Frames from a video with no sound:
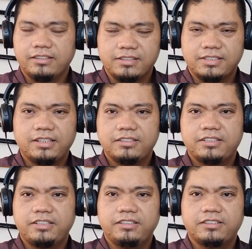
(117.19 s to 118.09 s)
the
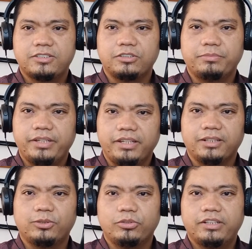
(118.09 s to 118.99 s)
zanshin should be
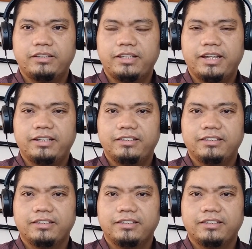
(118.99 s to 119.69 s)
included there